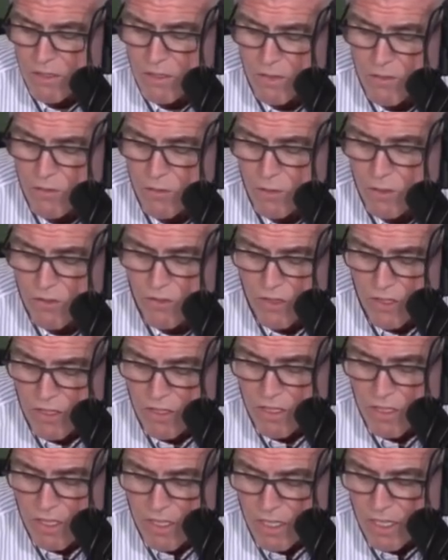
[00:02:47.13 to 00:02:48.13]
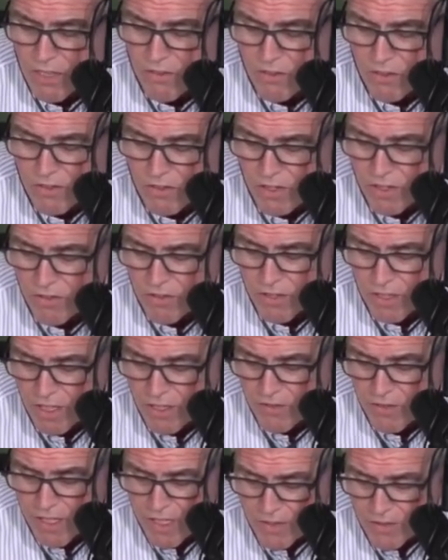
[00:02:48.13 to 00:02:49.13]
good fortune and success that
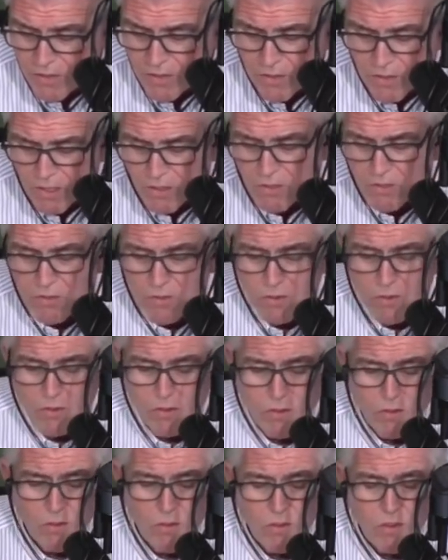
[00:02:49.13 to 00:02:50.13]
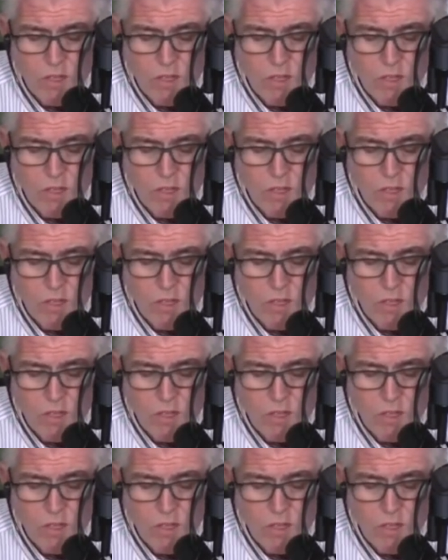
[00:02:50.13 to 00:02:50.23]
I've had doing this for